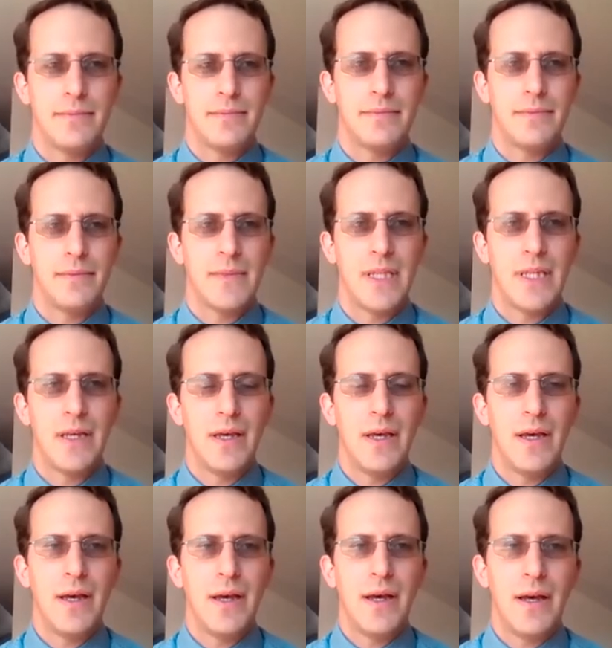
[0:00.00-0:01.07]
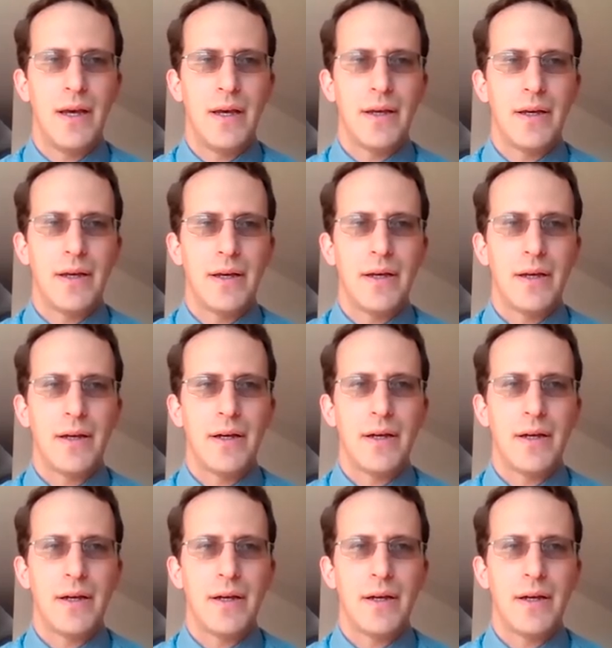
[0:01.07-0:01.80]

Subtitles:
Nobody speaks.